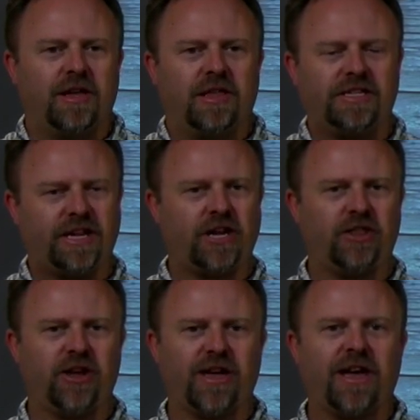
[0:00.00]
Let's take a
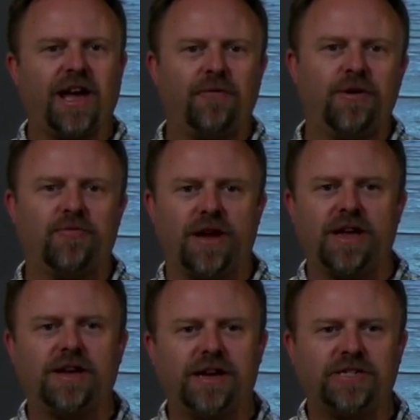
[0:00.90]
look at how we
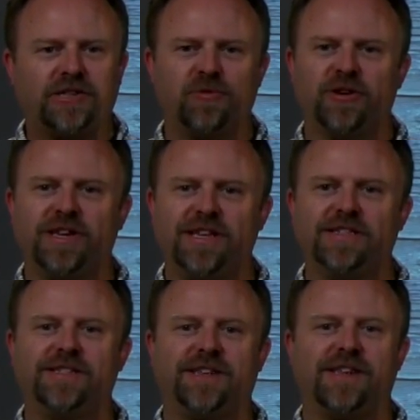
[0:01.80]
write customer
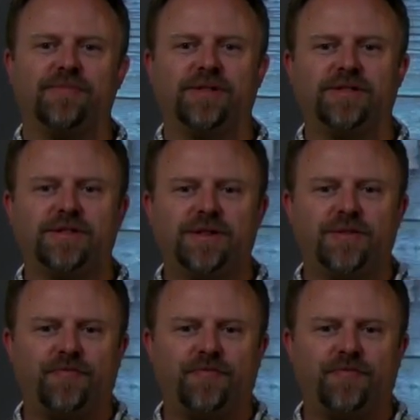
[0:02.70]
needs statements.